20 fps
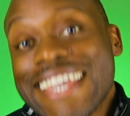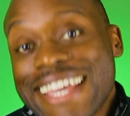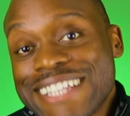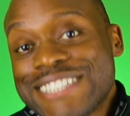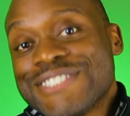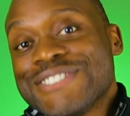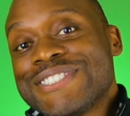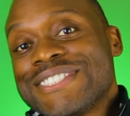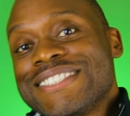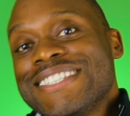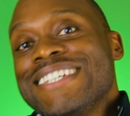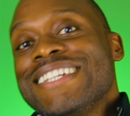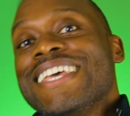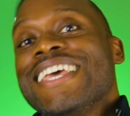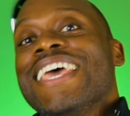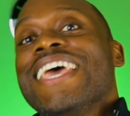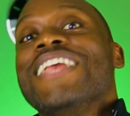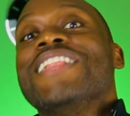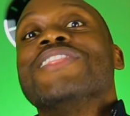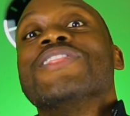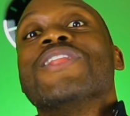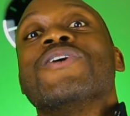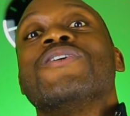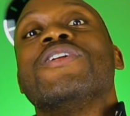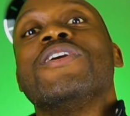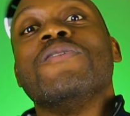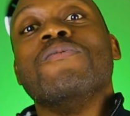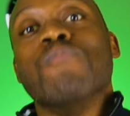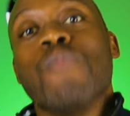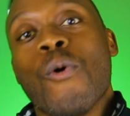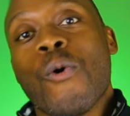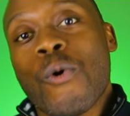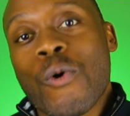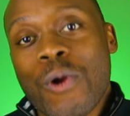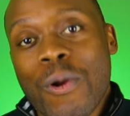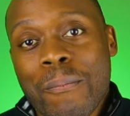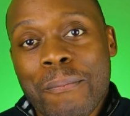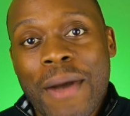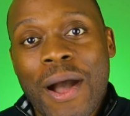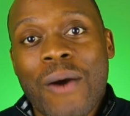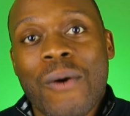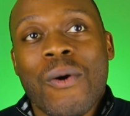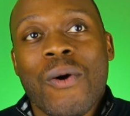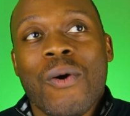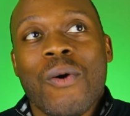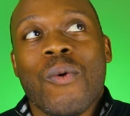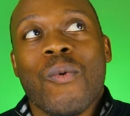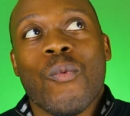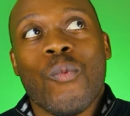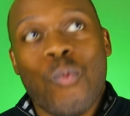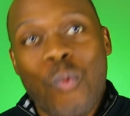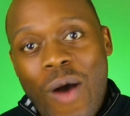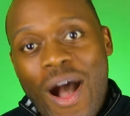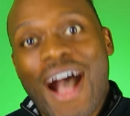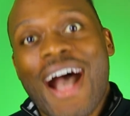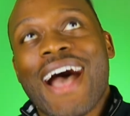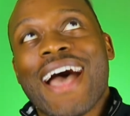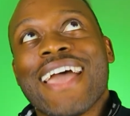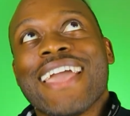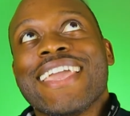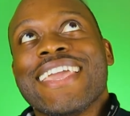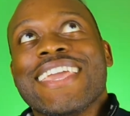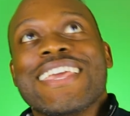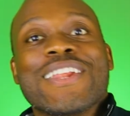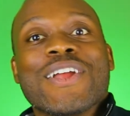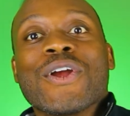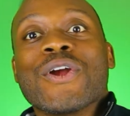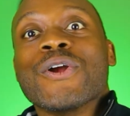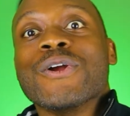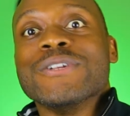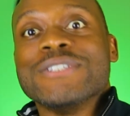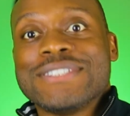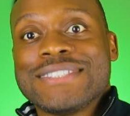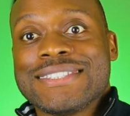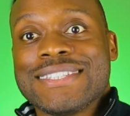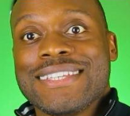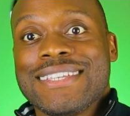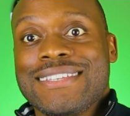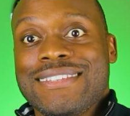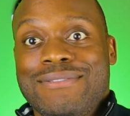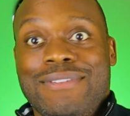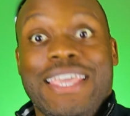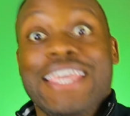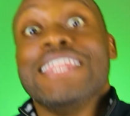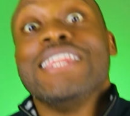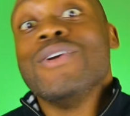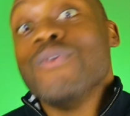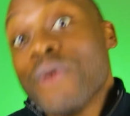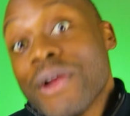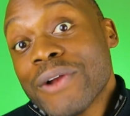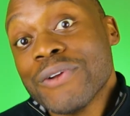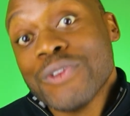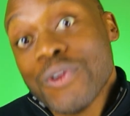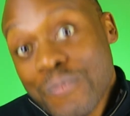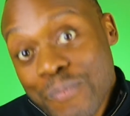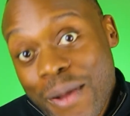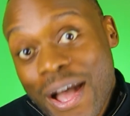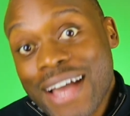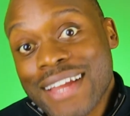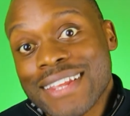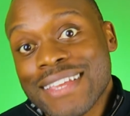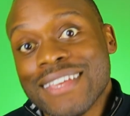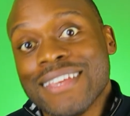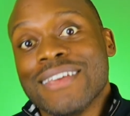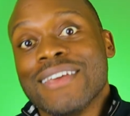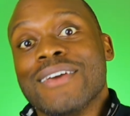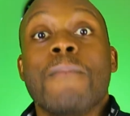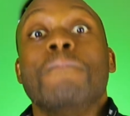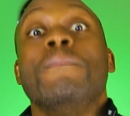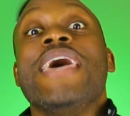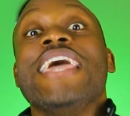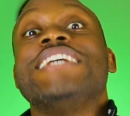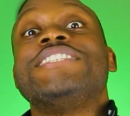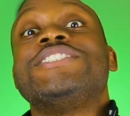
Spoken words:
interested in learning more about why it hurts anywhere on your body, make